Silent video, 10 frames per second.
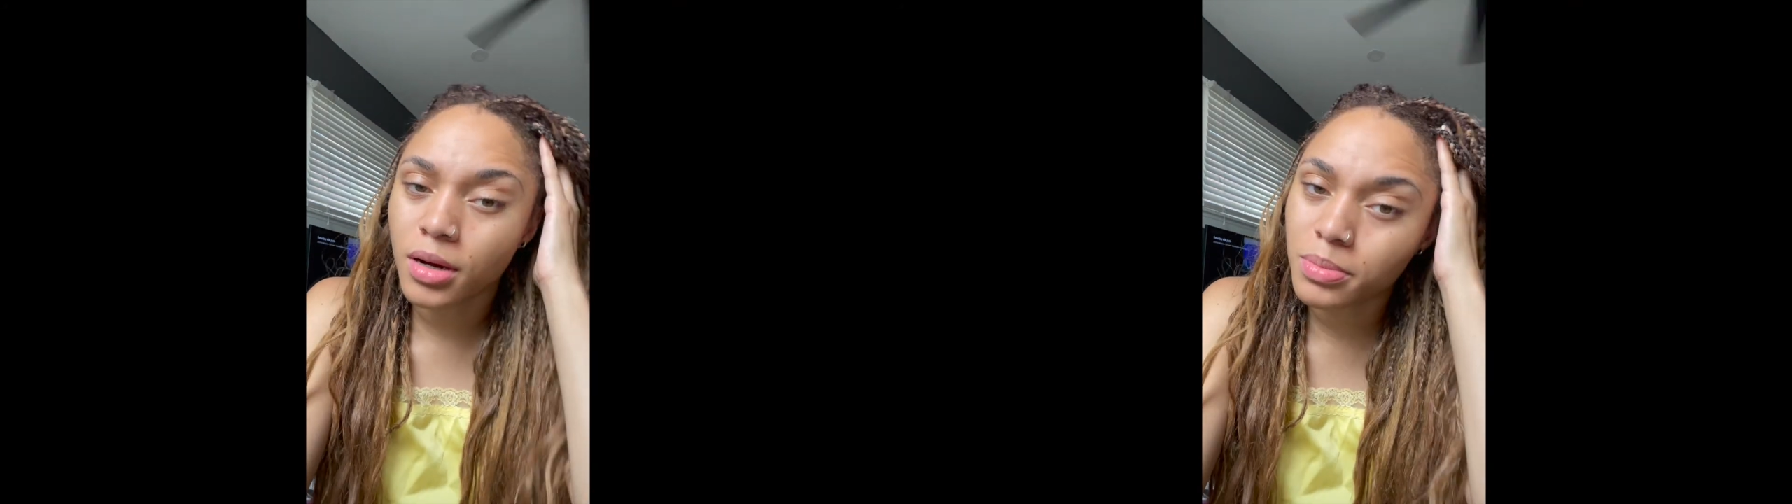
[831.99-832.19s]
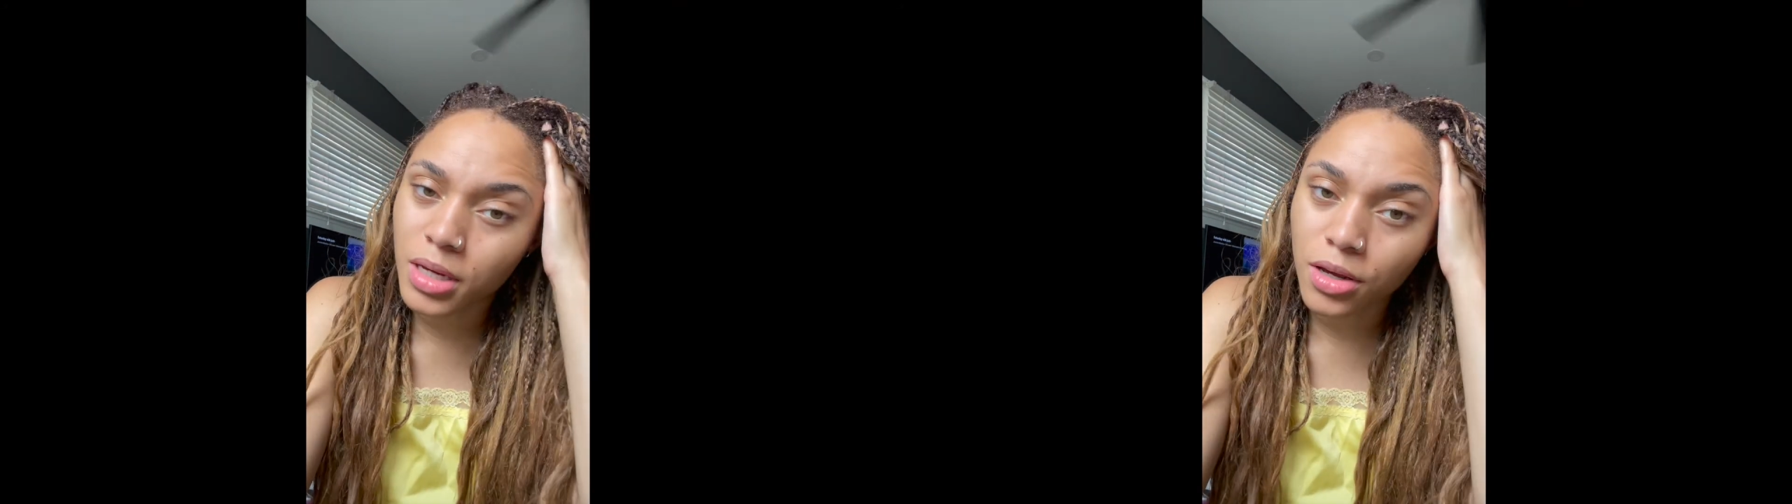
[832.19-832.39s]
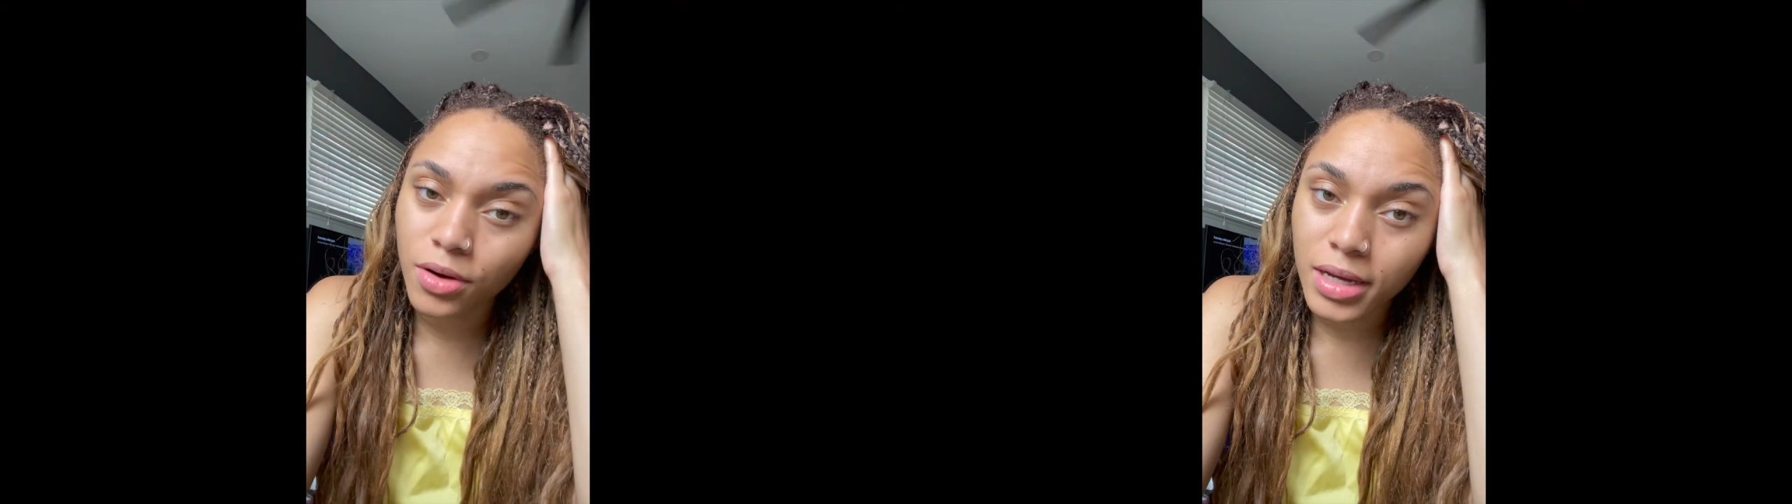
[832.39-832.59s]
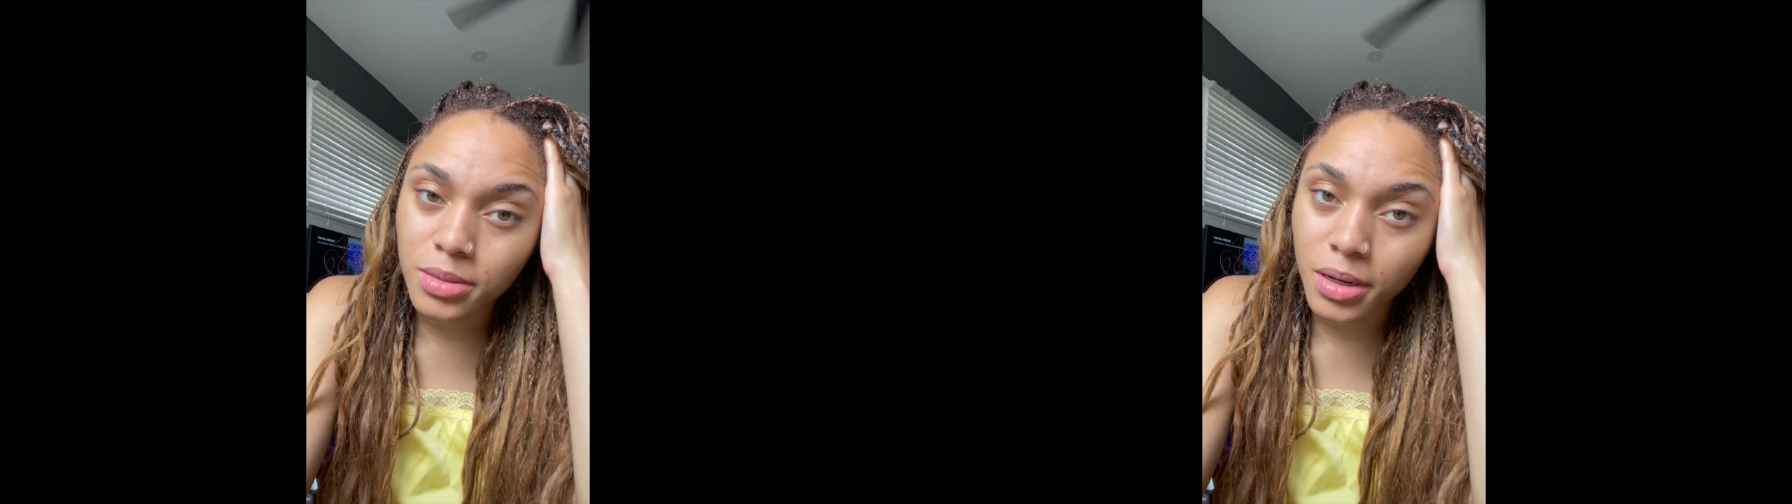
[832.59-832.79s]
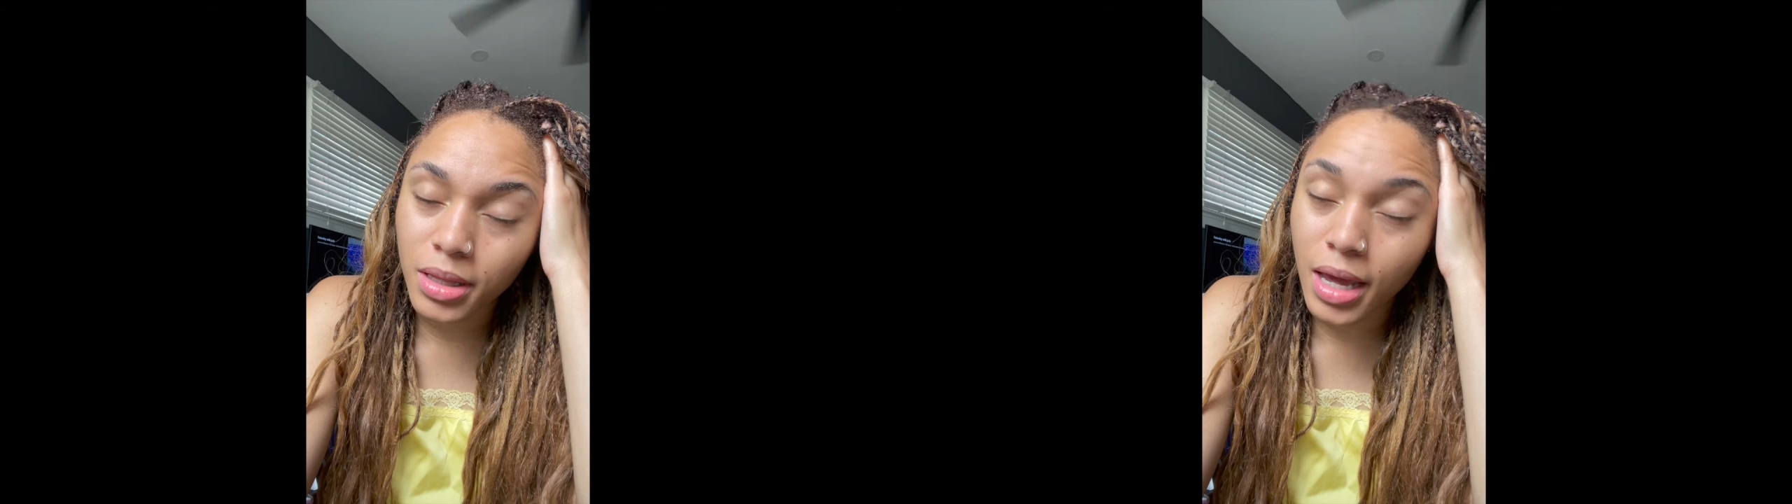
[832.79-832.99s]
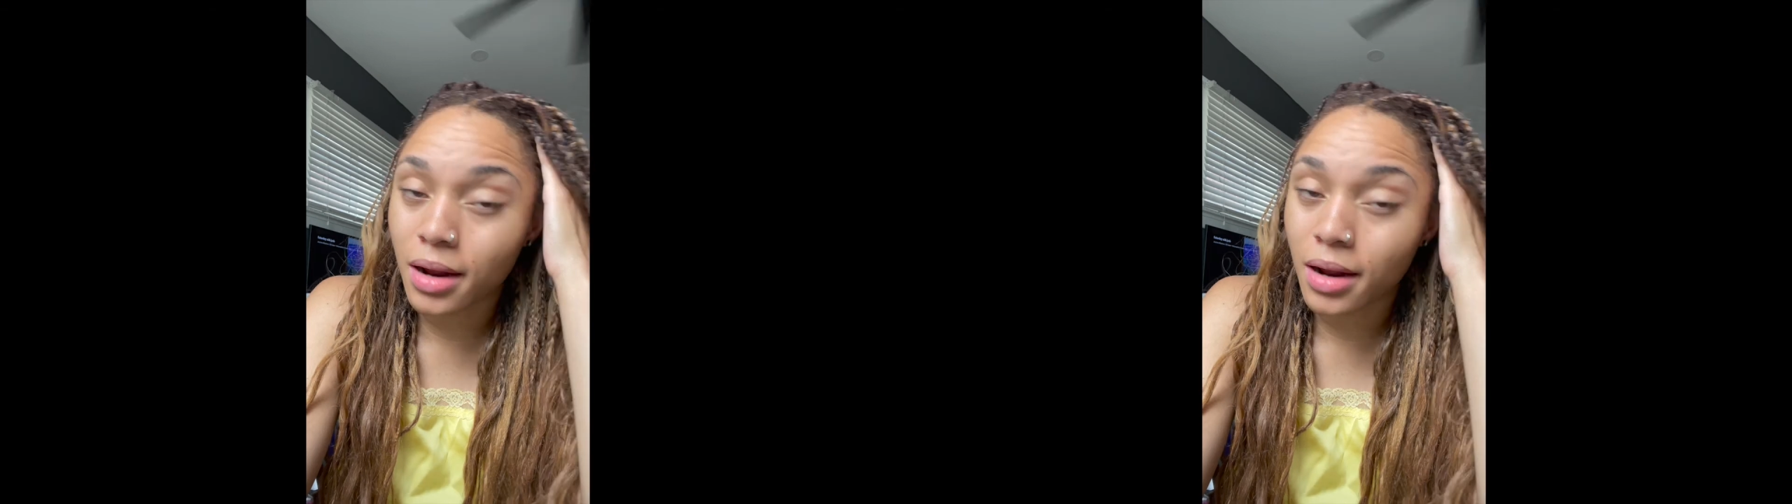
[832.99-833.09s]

update you guys about that.